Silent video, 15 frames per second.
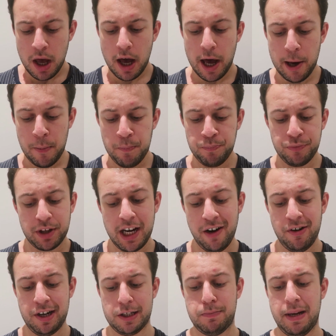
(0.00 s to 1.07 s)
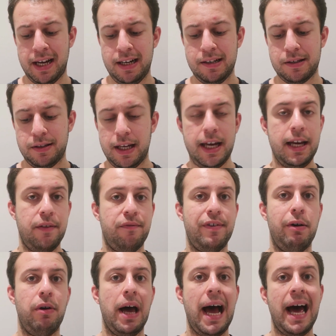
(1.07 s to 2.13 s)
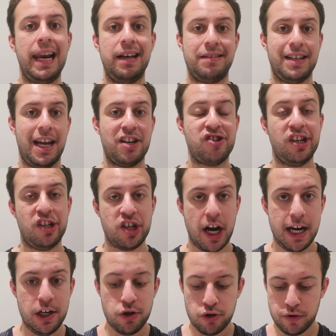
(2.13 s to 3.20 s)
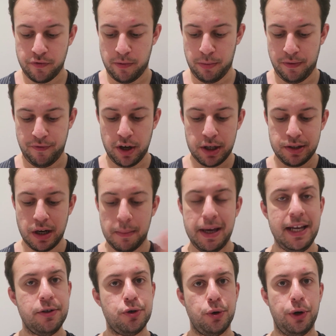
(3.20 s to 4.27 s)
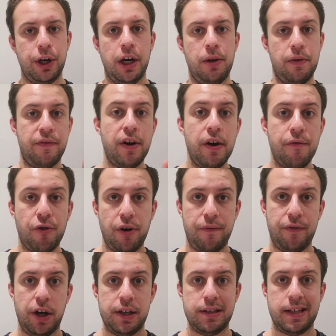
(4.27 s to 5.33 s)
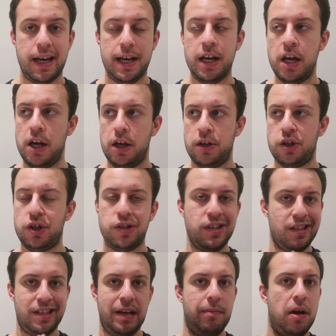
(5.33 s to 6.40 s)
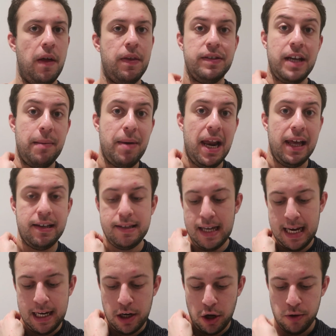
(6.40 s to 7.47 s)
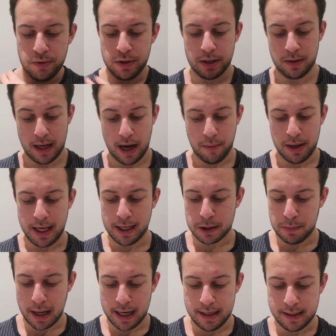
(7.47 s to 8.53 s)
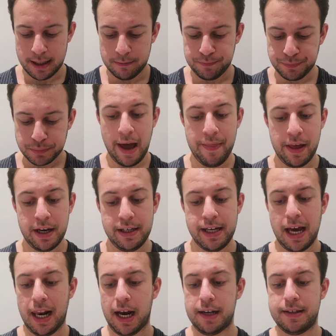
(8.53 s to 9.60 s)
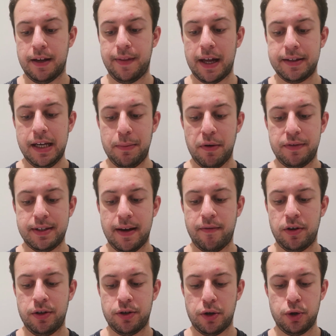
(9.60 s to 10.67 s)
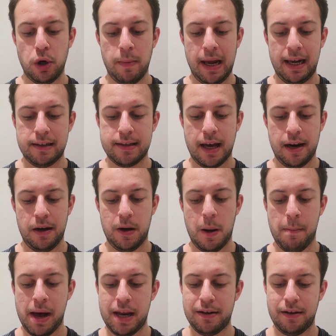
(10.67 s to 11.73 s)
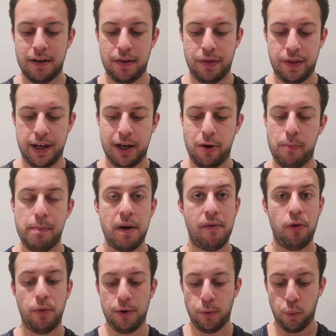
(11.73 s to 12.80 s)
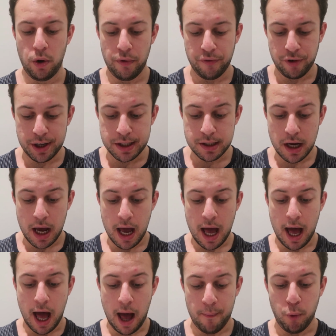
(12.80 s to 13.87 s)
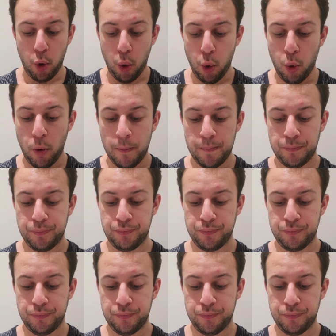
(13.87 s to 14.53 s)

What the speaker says: Kieran explained that he felt like Alex had actually changed from the first time he saw her on the very, very first day. She doesn't seem like the same Alex that he knows, is how he explained it. And then, yeah, like I said, that team of 7, so Tom, Alex, Hannah, Amanda, Theo, Meryl and Wilfred, all